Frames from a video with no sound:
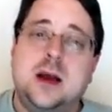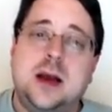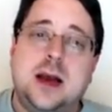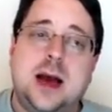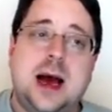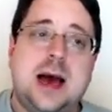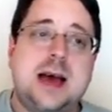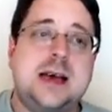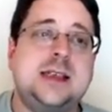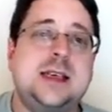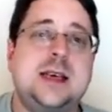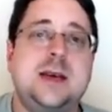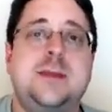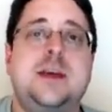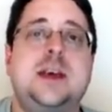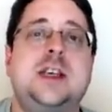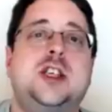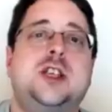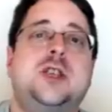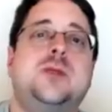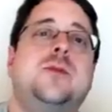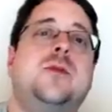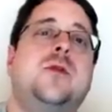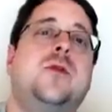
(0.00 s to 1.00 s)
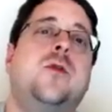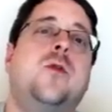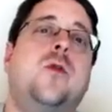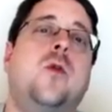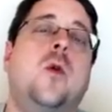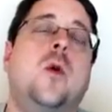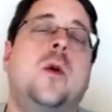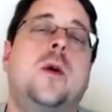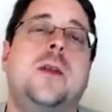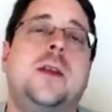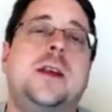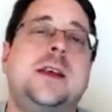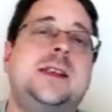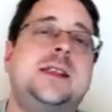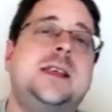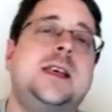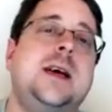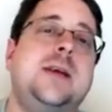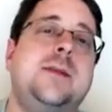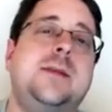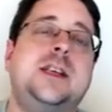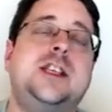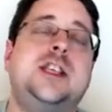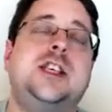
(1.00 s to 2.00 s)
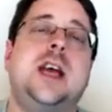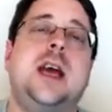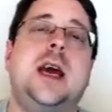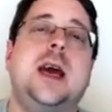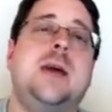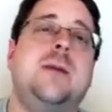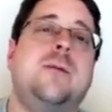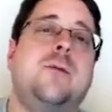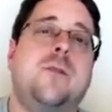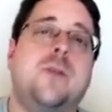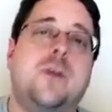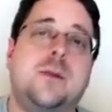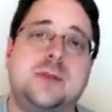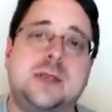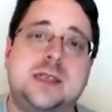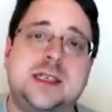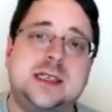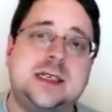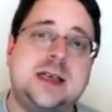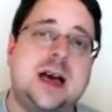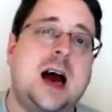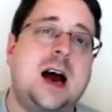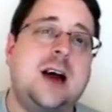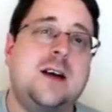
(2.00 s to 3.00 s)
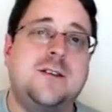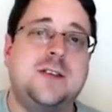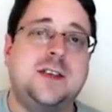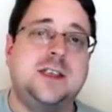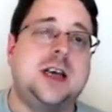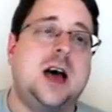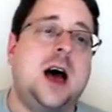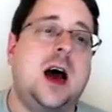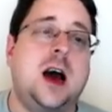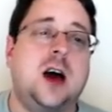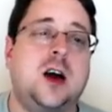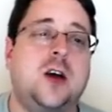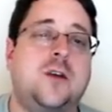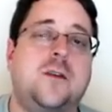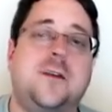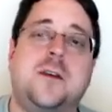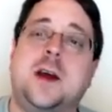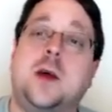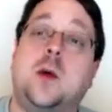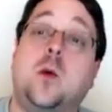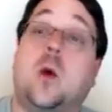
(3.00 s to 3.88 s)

Now, as I mentioned before, this image came from stock photography,